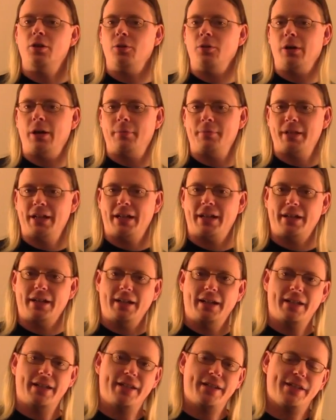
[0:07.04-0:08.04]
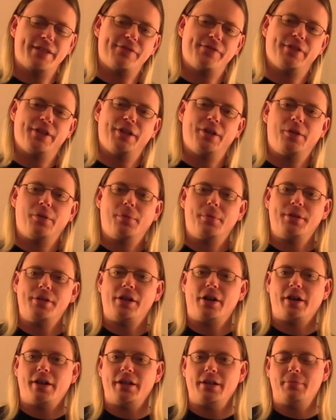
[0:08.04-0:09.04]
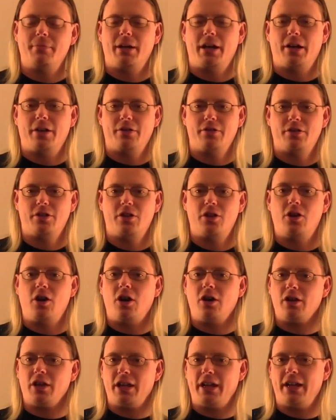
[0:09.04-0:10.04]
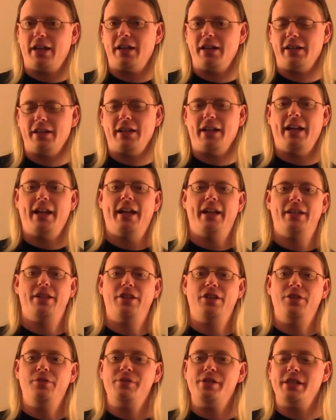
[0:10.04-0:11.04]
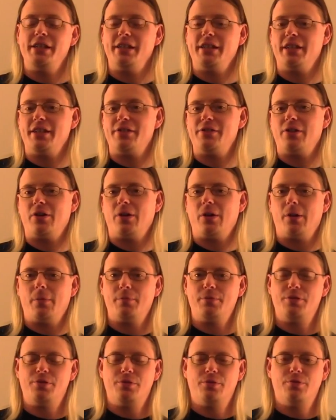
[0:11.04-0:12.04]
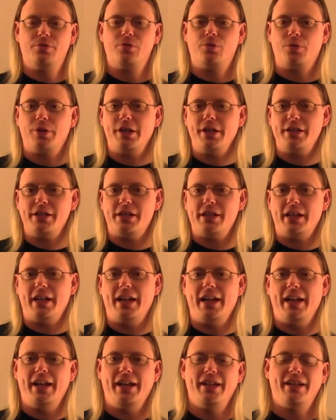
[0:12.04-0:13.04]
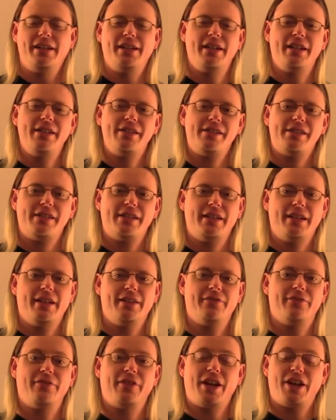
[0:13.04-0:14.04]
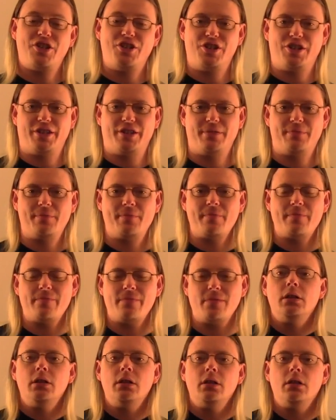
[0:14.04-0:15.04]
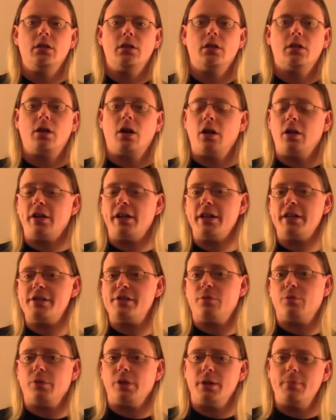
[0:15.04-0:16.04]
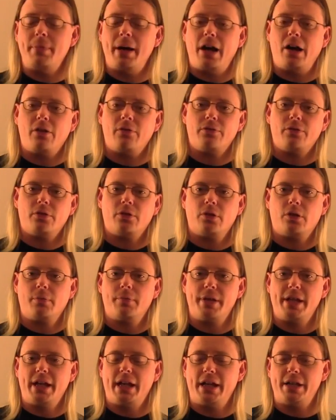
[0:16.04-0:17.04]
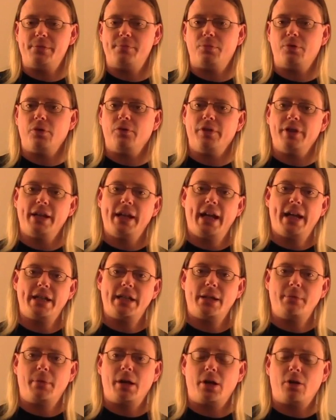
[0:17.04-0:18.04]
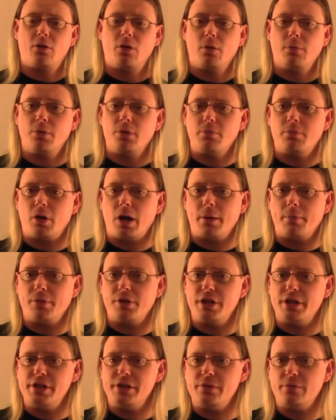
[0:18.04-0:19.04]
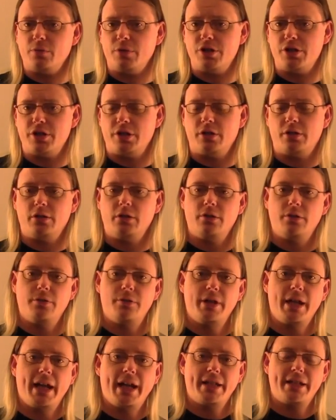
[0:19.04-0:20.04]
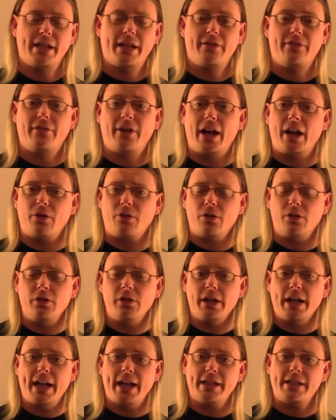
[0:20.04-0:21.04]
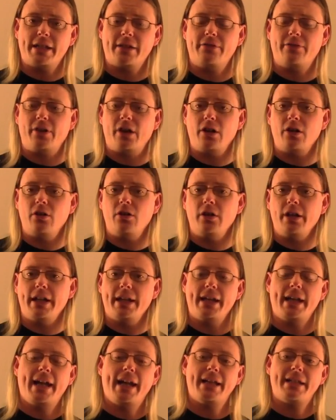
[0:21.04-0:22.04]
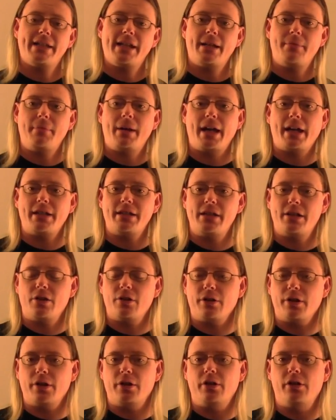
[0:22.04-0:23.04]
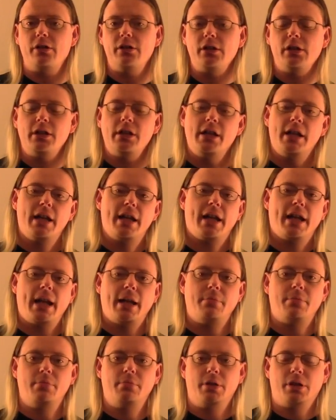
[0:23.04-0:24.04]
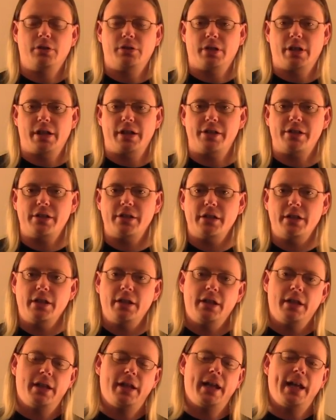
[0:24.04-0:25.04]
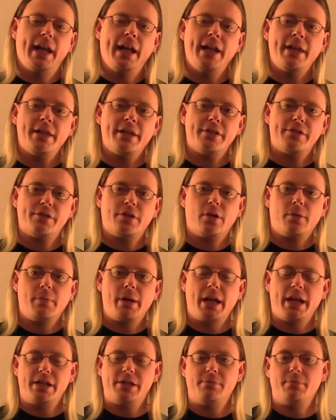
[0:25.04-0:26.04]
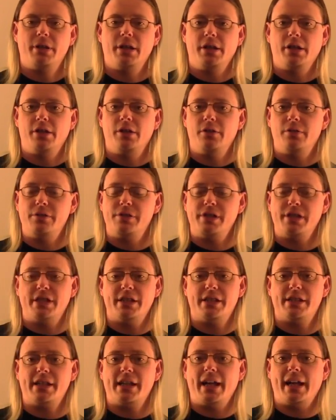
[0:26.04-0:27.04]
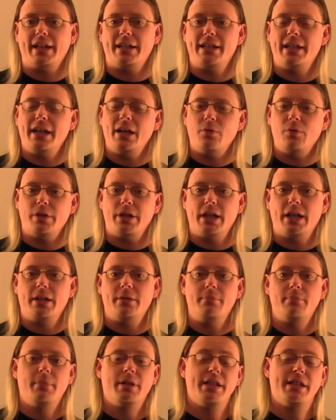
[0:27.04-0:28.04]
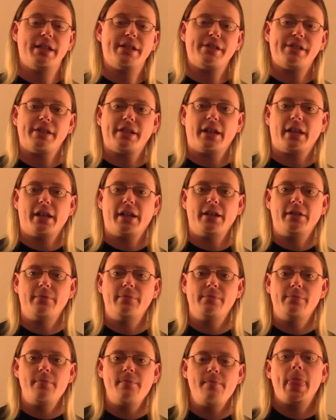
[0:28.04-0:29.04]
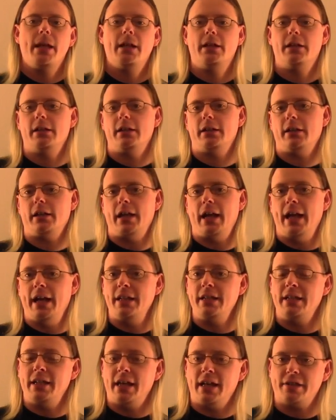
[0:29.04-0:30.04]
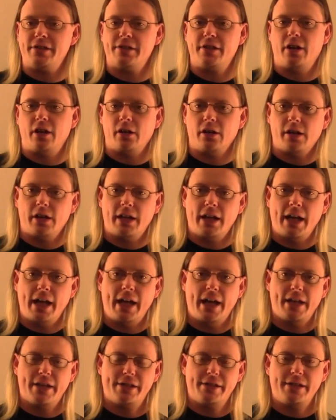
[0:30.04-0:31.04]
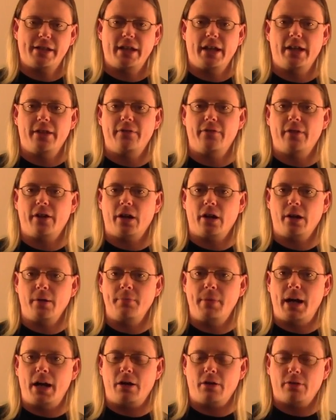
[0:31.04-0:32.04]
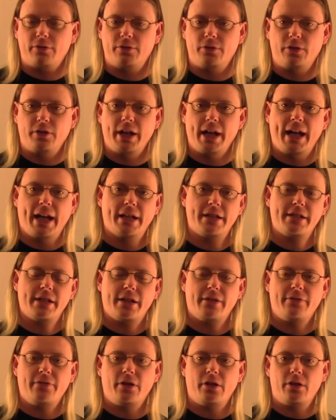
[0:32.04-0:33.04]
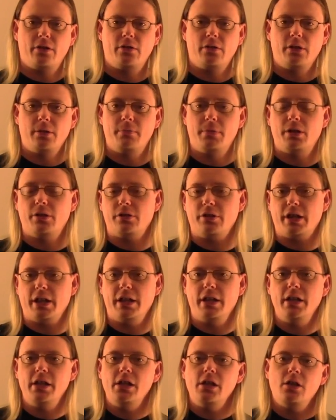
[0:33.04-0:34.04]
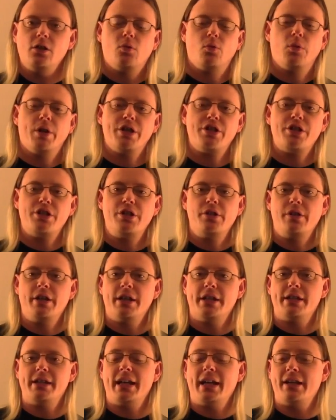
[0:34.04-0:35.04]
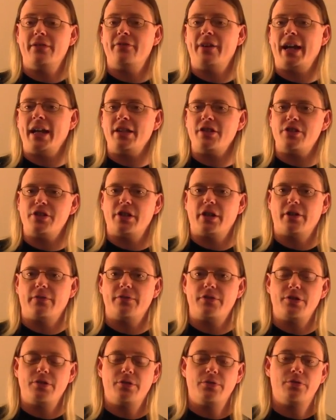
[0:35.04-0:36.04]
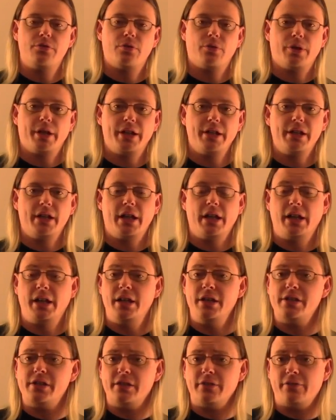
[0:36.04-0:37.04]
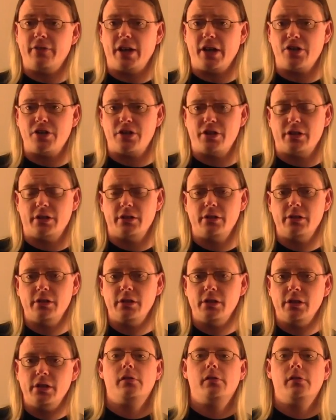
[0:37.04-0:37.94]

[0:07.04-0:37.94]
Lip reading: Hello, I'm Nick, and in this video we'll be talking about garlic and using this herb to treat a yeast infection. Garlic is a really powerful herb that has proven antimicrobial properties, which include antiviral, antifungal, and antibacterial capabilities. And this herb has been used since antiquity medicinally. And yes, garlic has a very powerful antifungal ability, which you can take advantage of to treat a yeast infection.